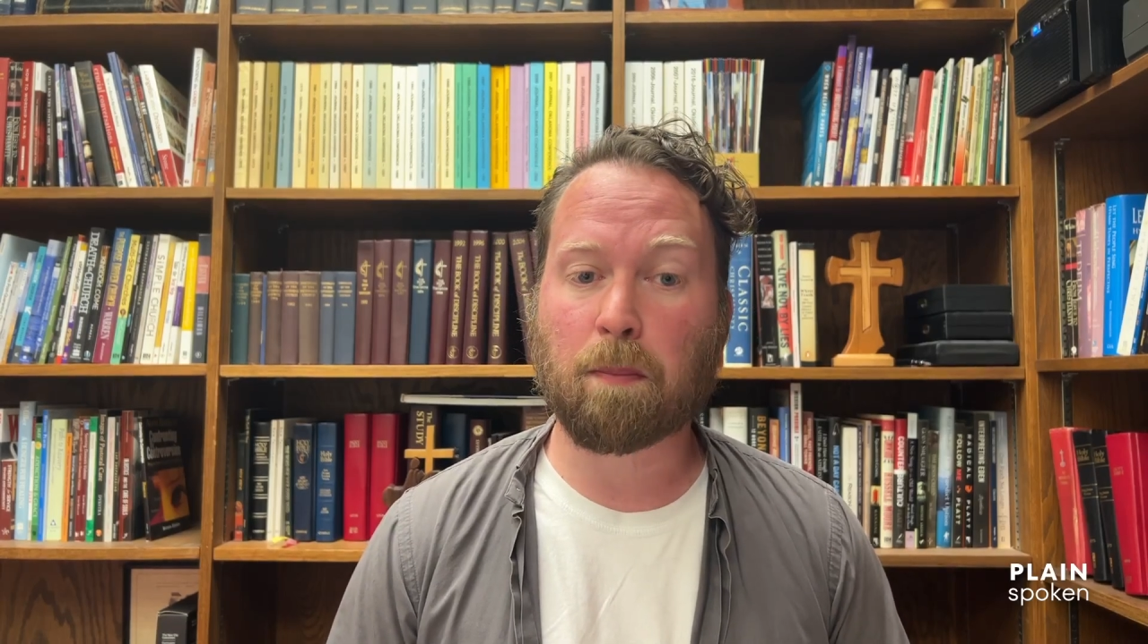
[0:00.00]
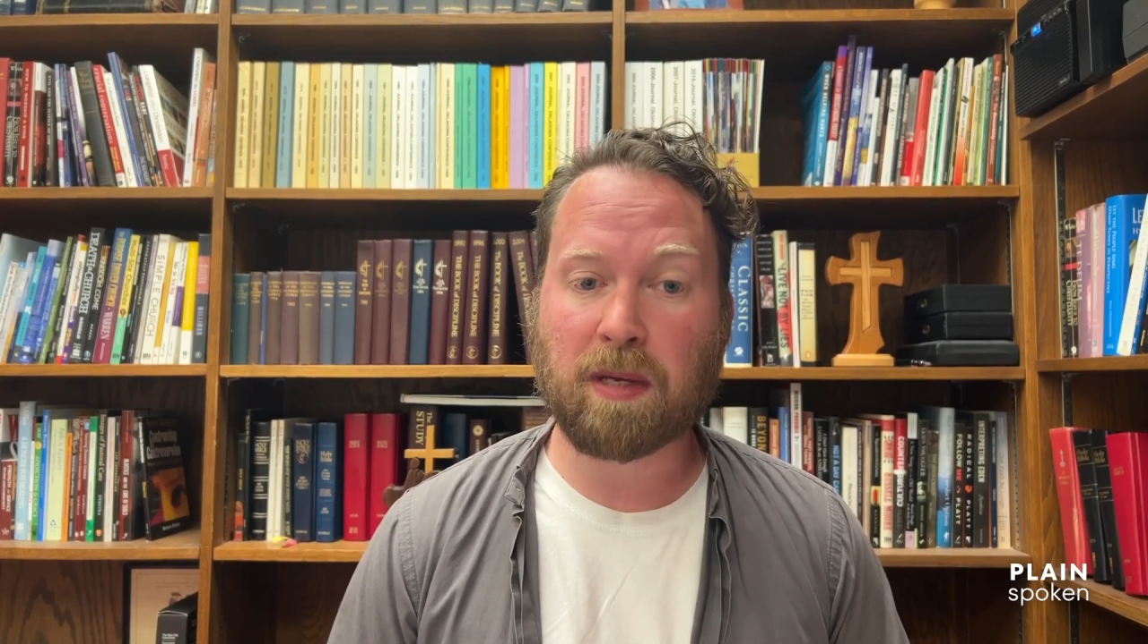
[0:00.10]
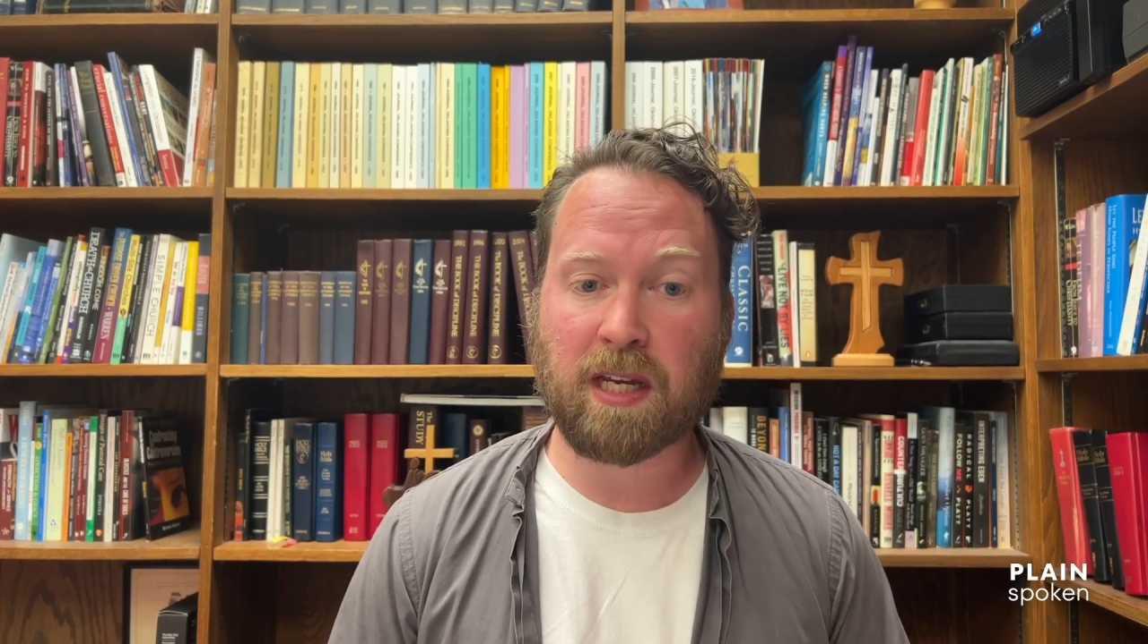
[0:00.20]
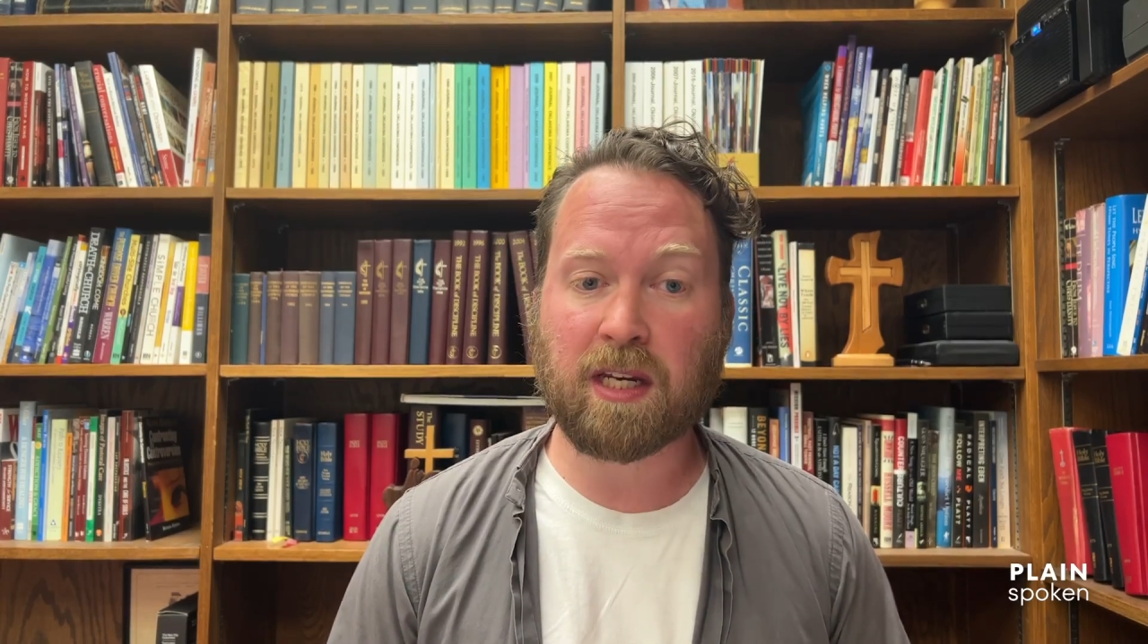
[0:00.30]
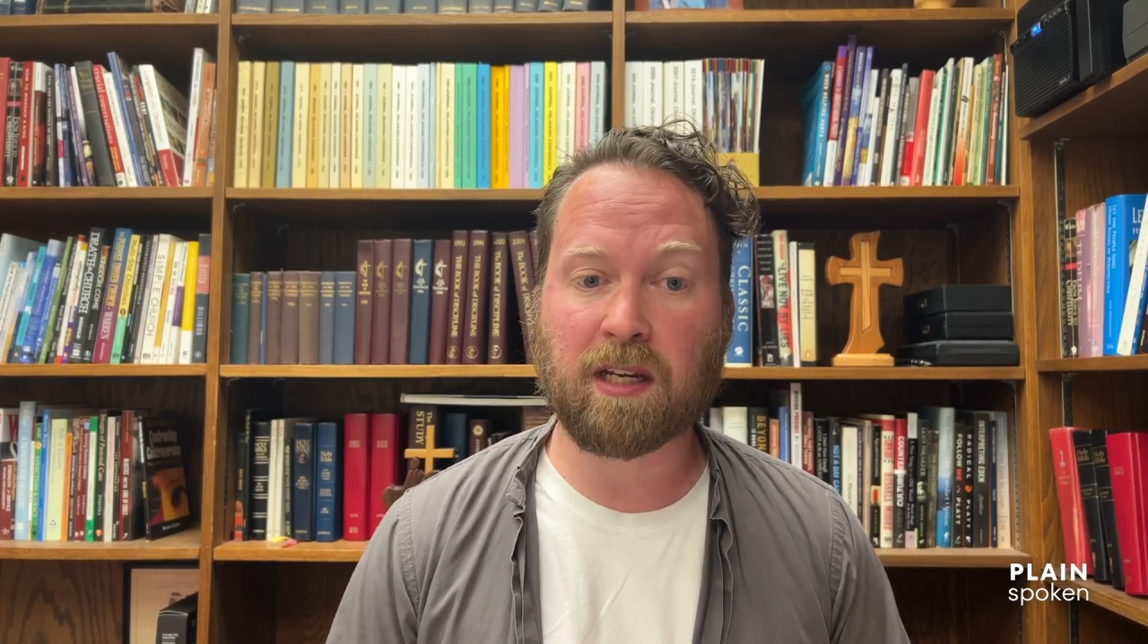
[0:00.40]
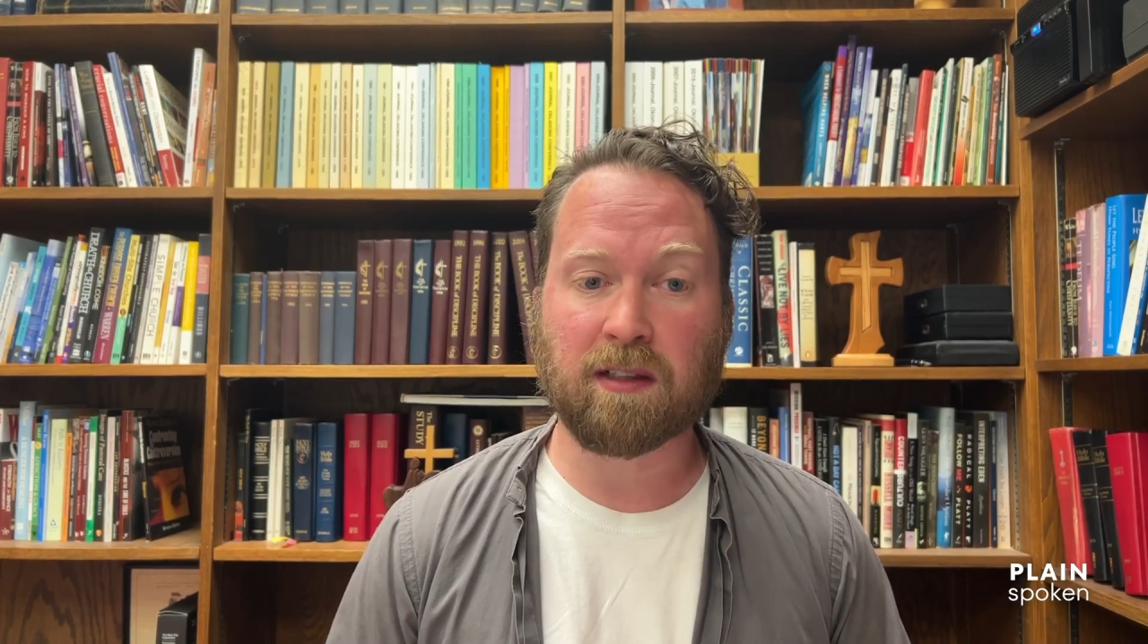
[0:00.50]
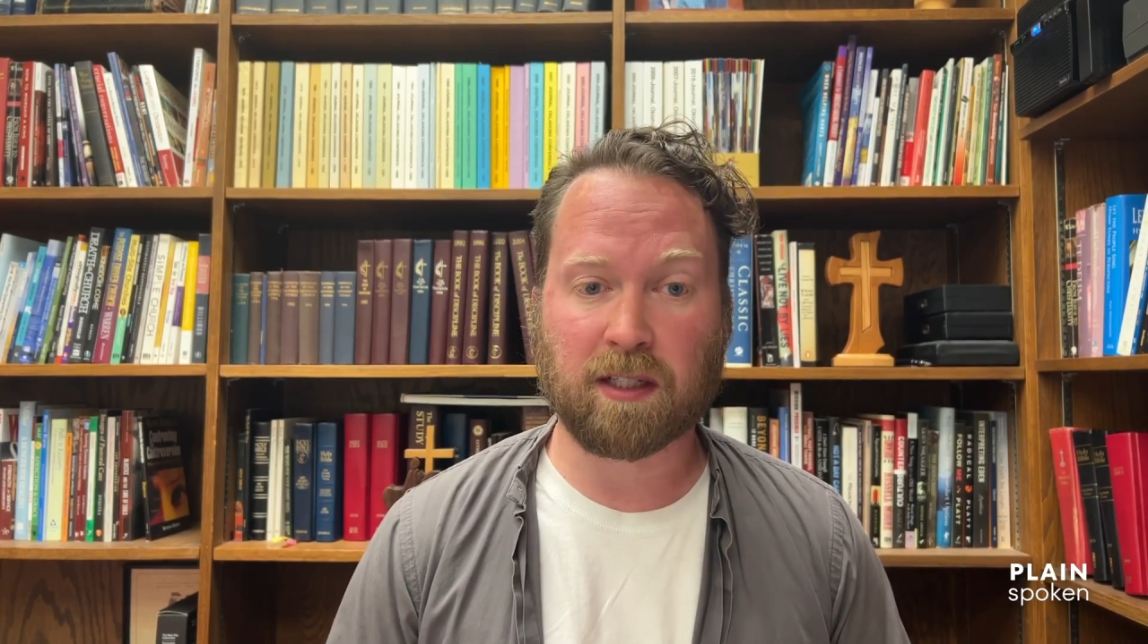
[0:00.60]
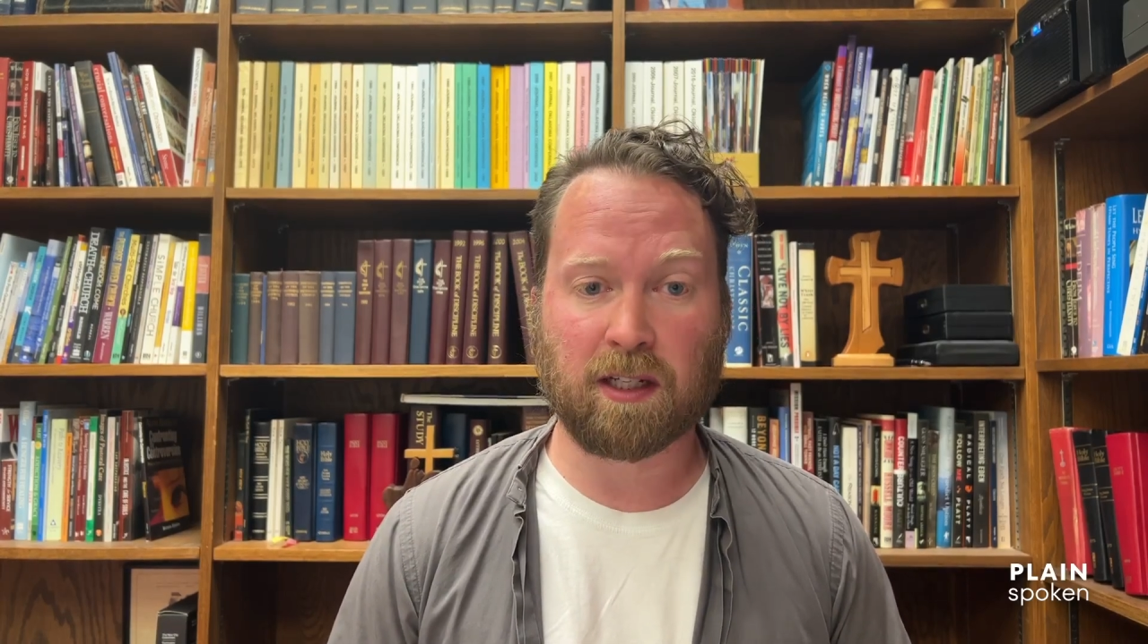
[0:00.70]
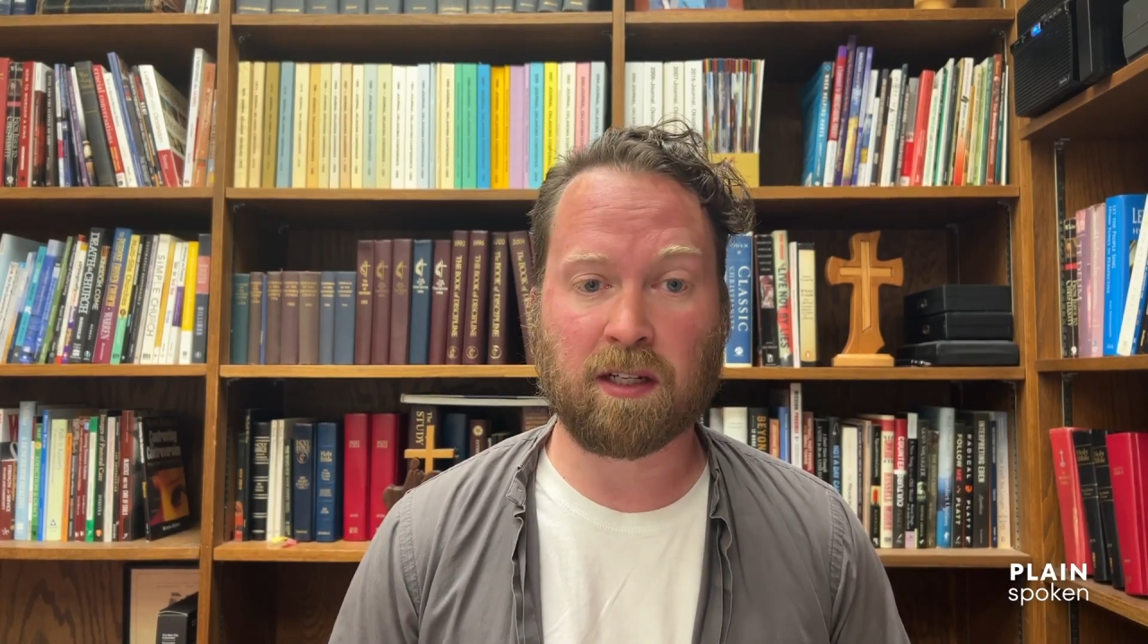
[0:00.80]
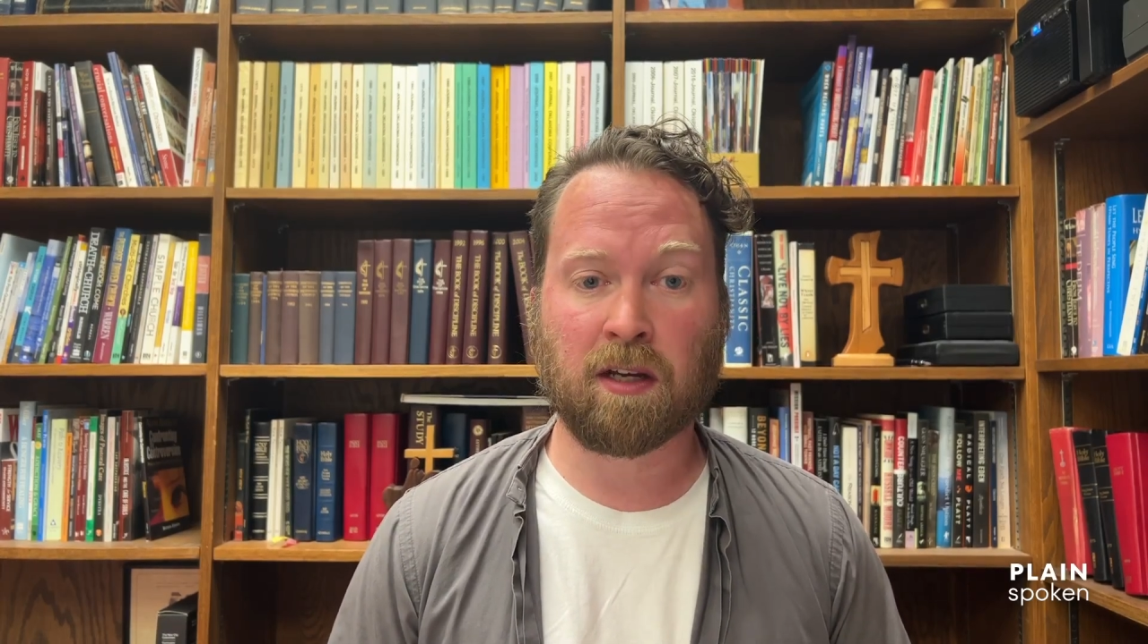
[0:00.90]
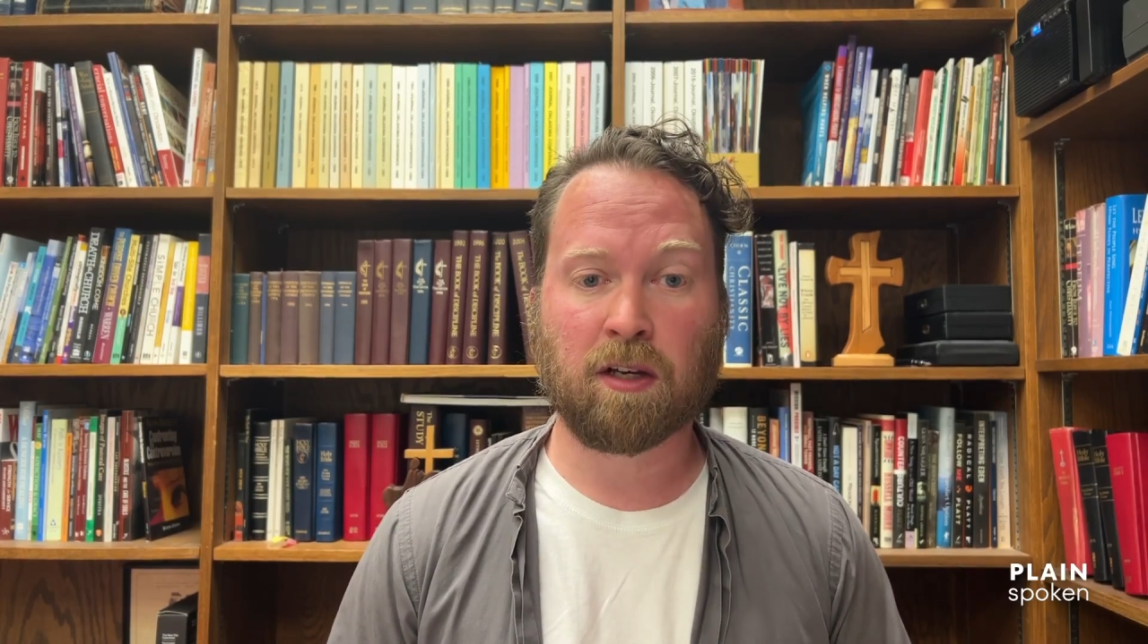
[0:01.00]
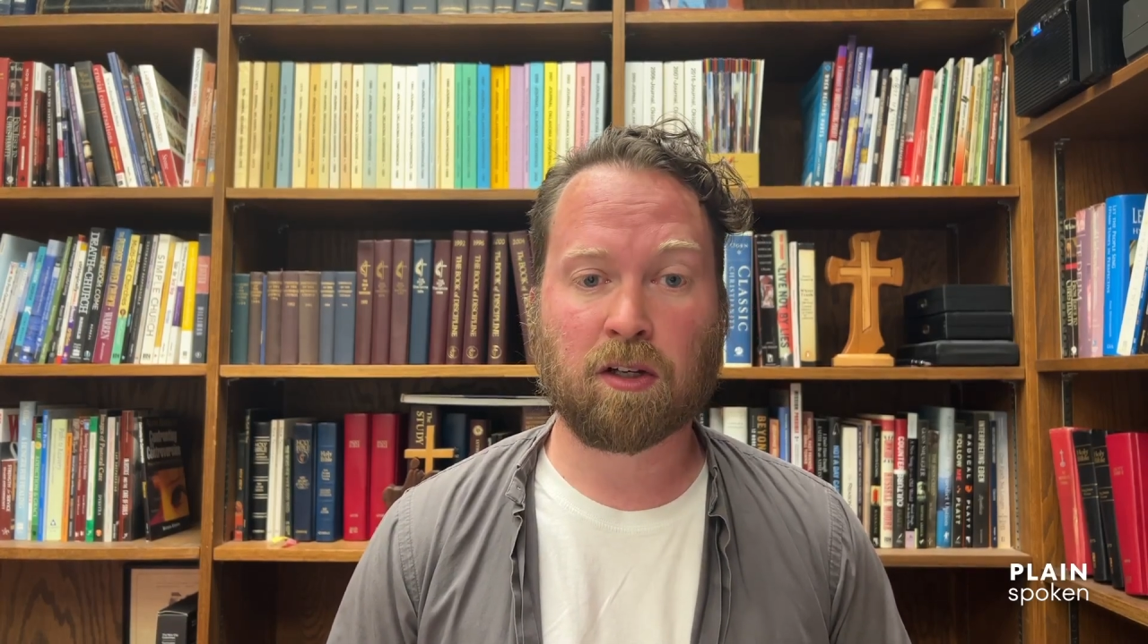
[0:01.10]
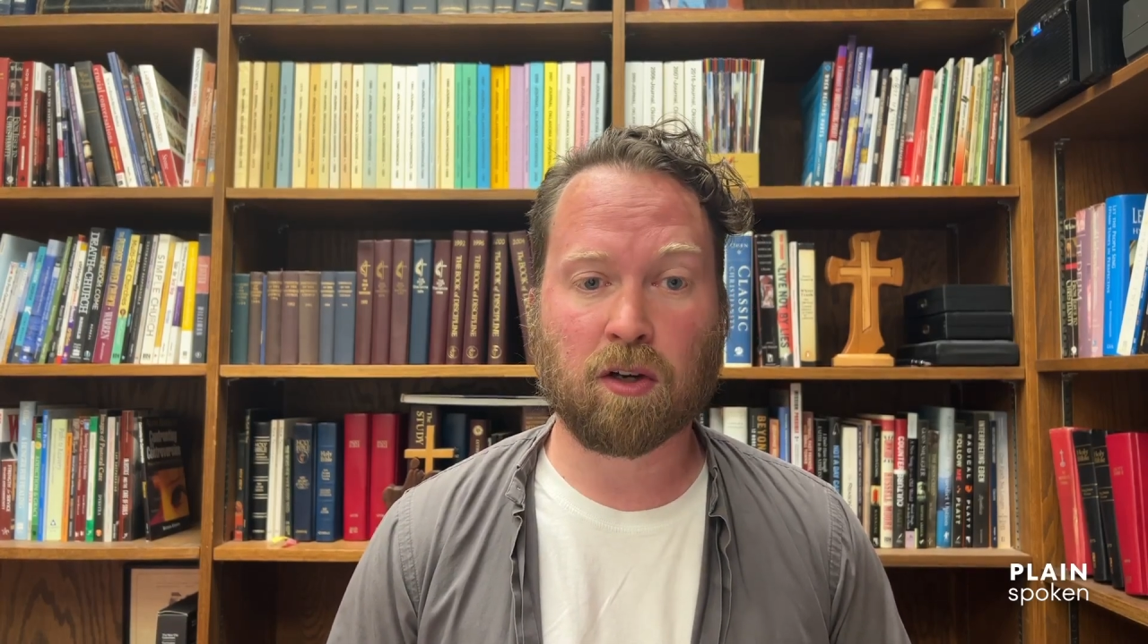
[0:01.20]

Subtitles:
repeatedly